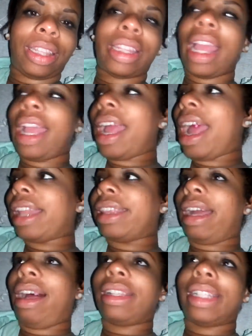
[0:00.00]
They had
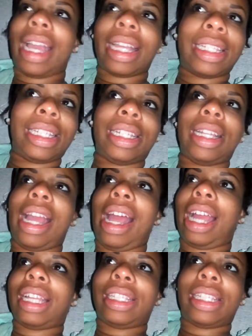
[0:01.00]
the audacity to
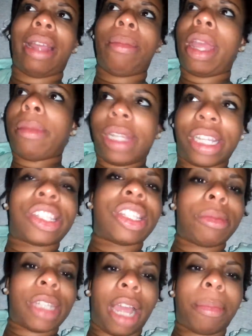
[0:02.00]
ask, say maybe it's
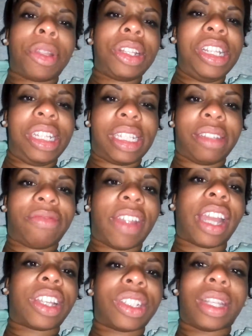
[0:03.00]
some type of yeast
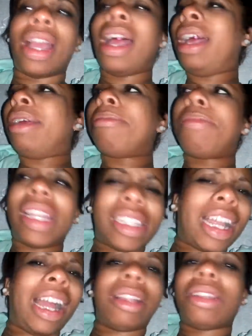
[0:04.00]
infection.
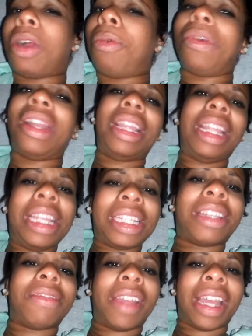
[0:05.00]
Bitch, I don't know what a
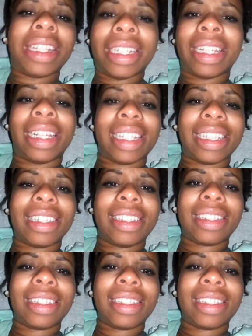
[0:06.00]
yeast infection is.